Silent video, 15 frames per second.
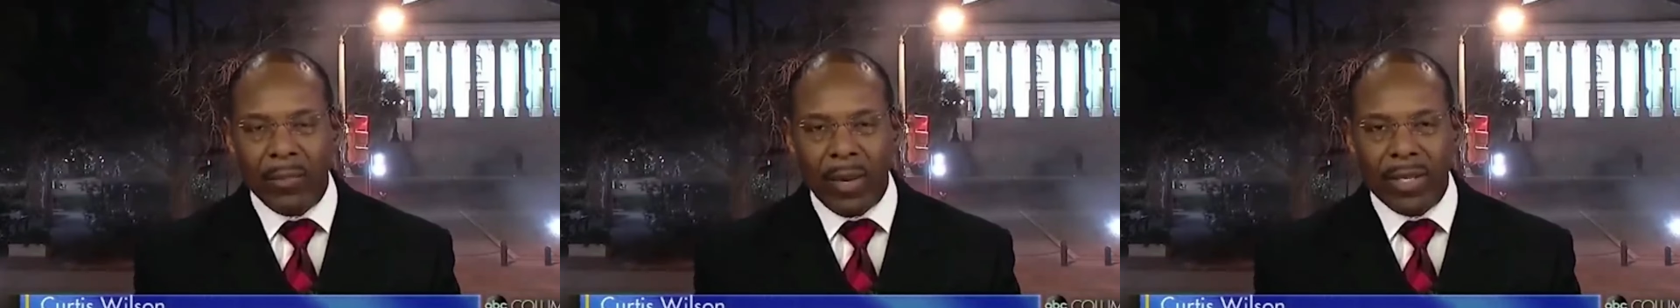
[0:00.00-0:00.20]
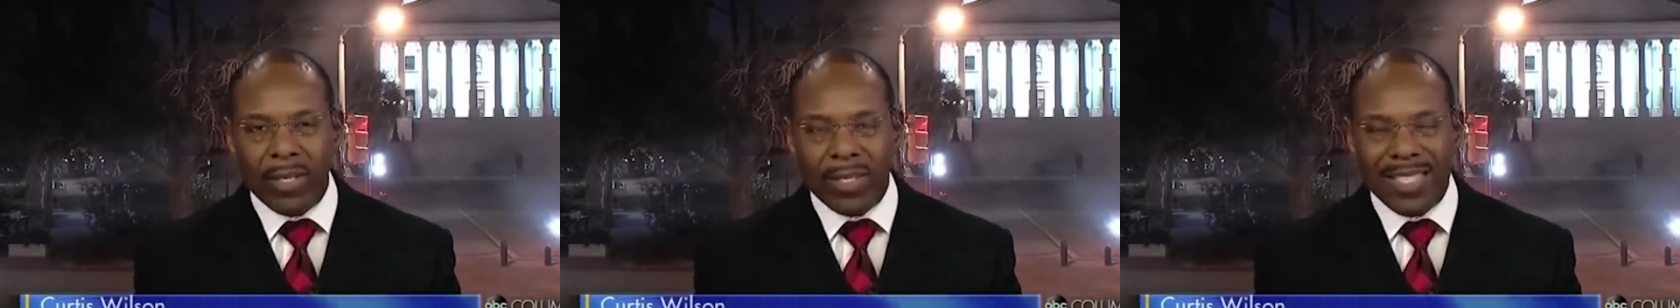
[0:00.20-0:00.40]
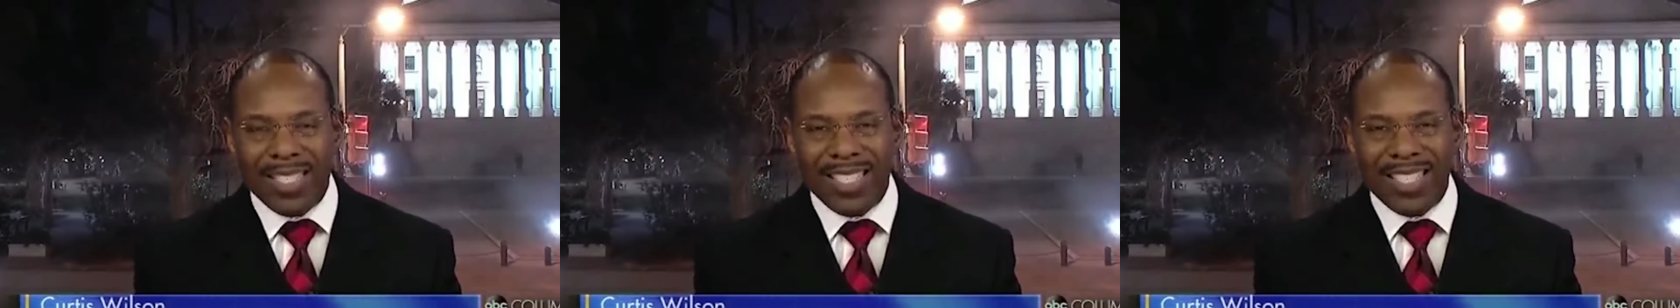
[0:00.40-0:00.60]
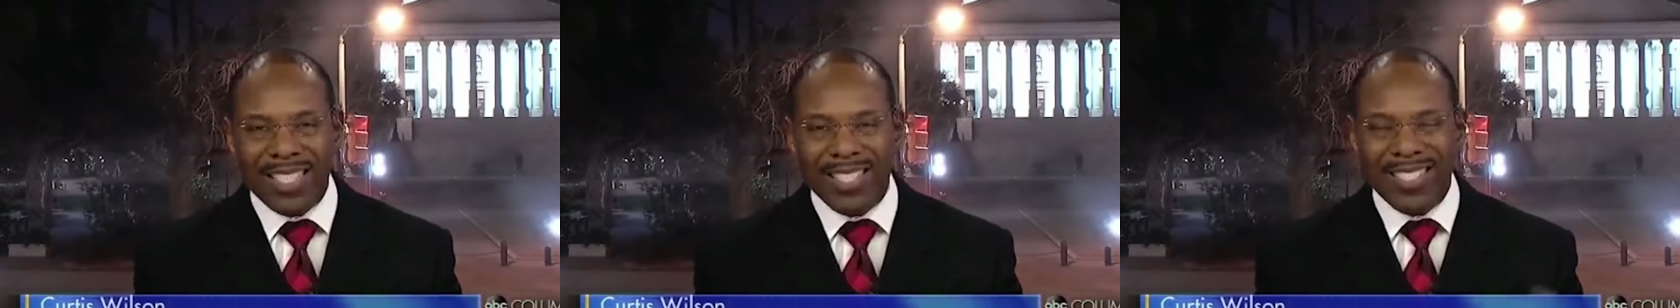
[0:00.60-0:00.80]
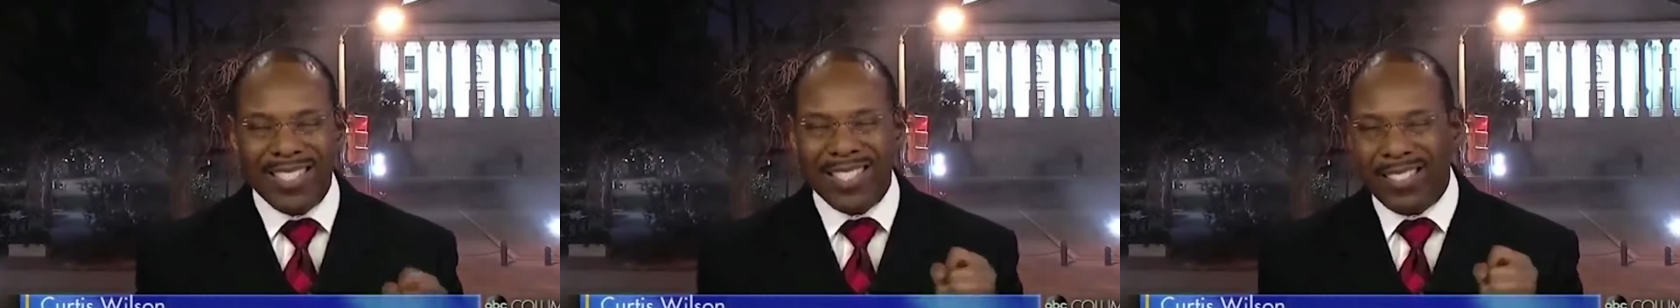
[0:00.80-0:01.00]
regular
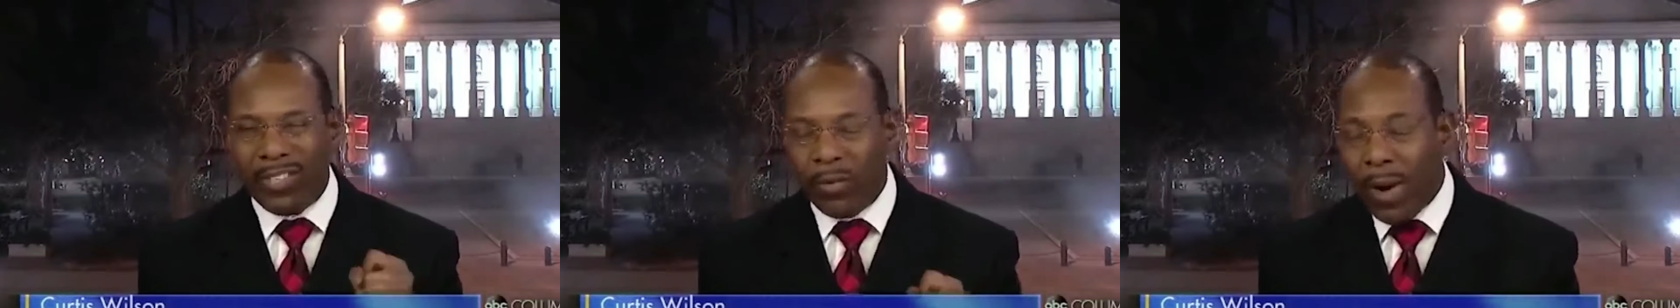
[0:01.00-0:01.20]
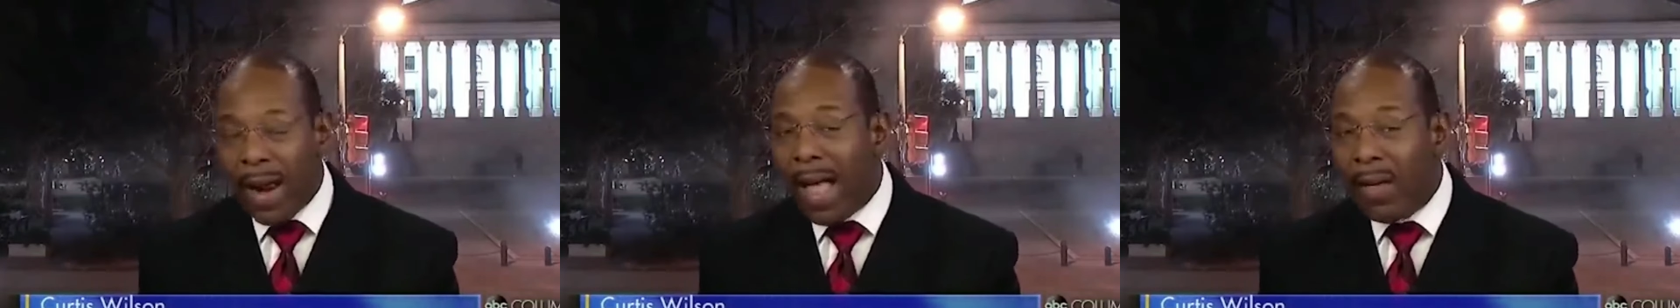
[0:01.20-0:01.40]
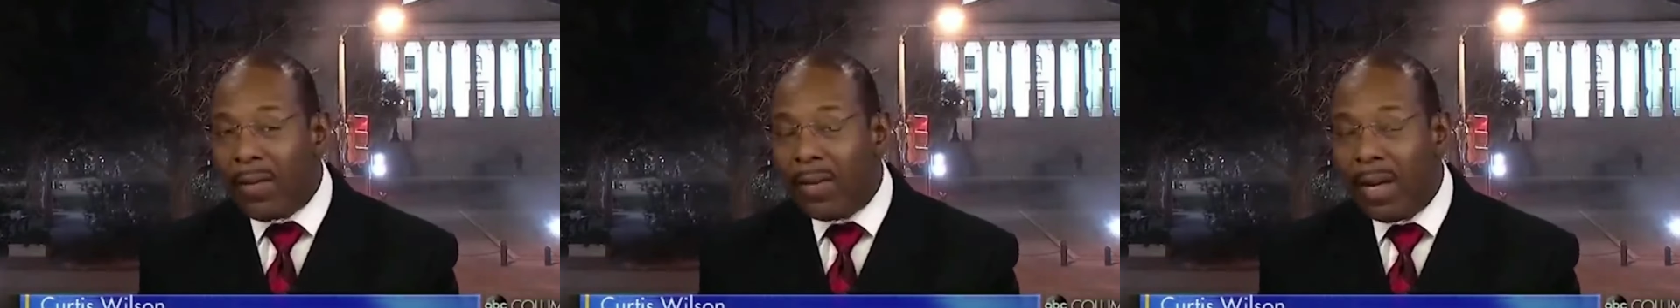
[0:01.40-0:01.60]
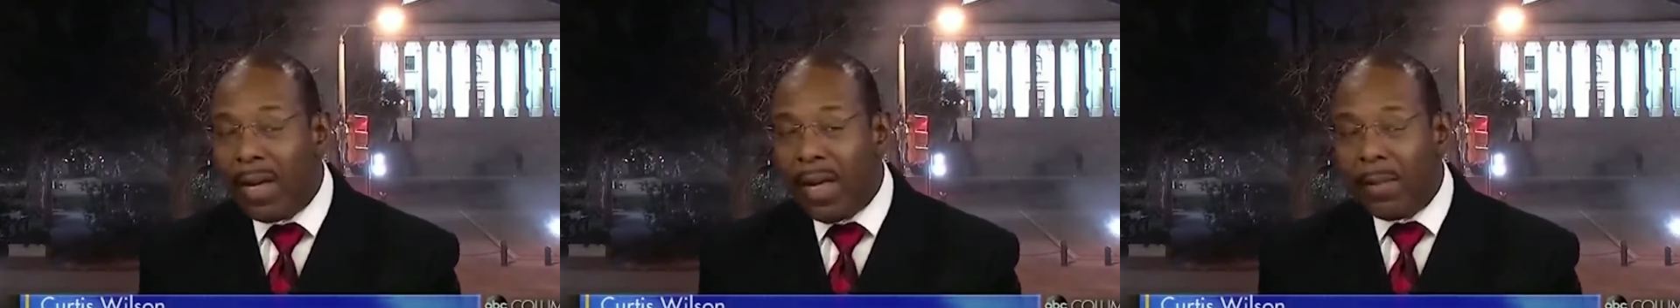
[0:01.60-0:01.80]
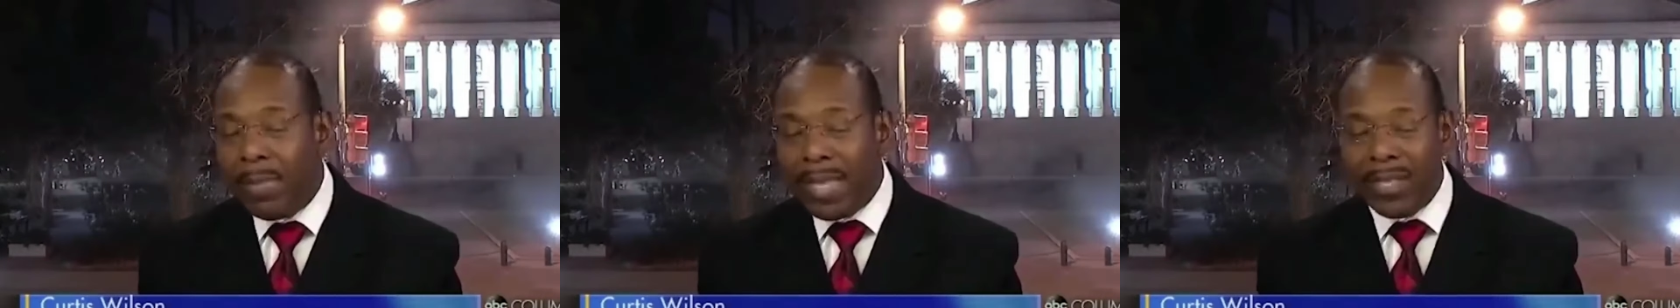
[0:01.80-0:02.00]
season crown,
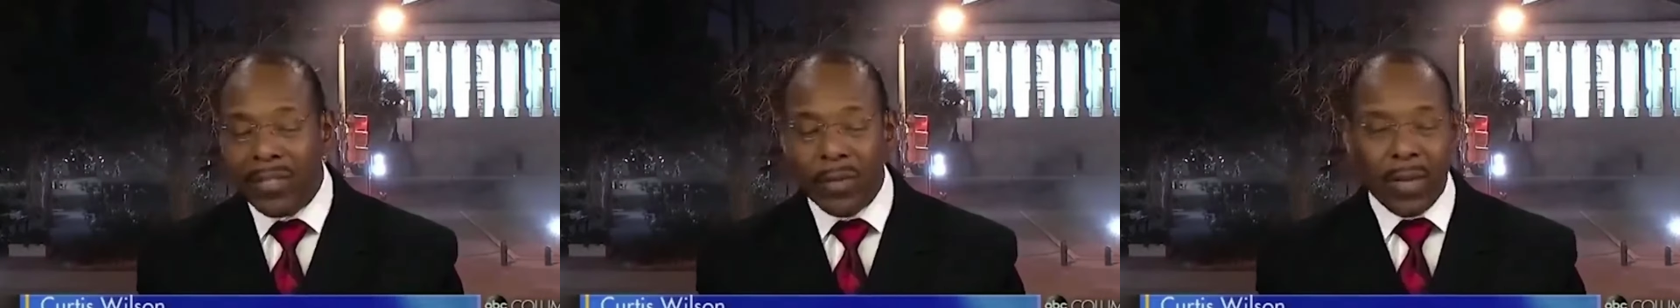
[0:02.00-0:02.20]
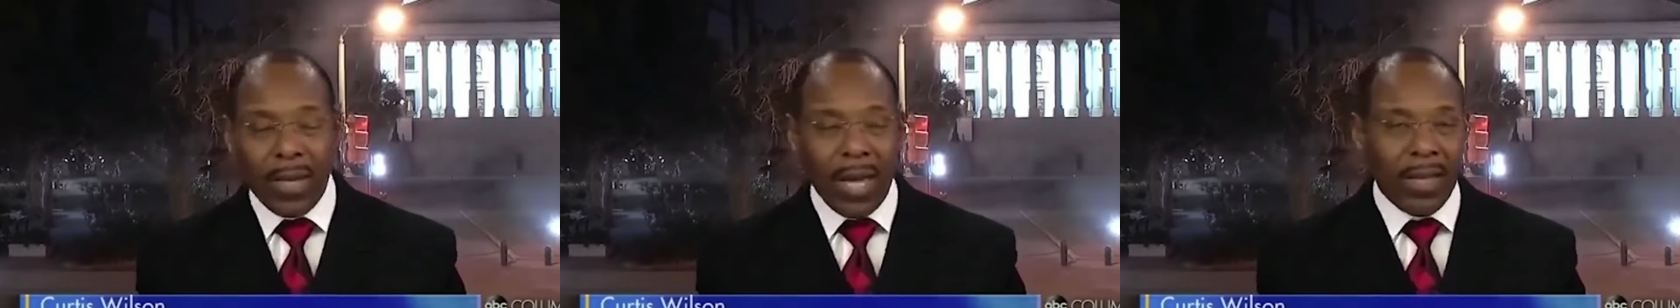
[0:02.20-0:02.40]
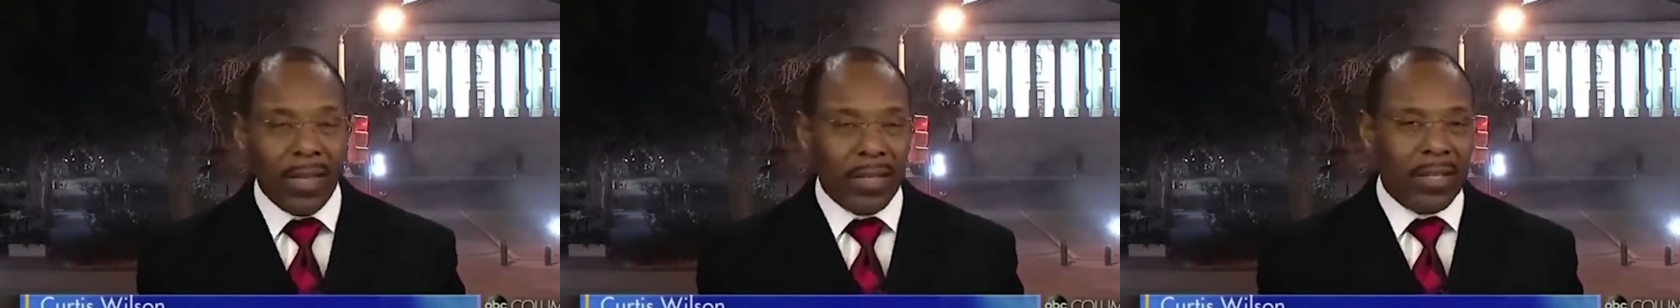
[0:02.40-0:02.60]
but that's okay.